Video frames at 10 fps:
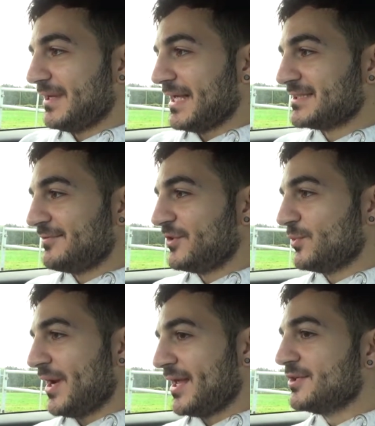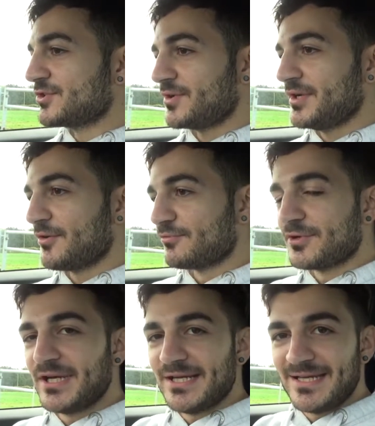as if you were entering a
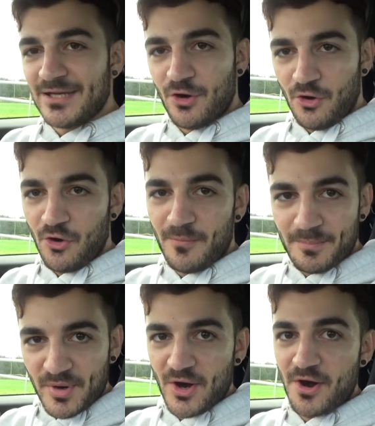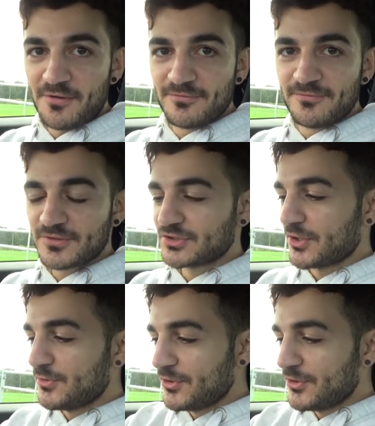really hot bath. So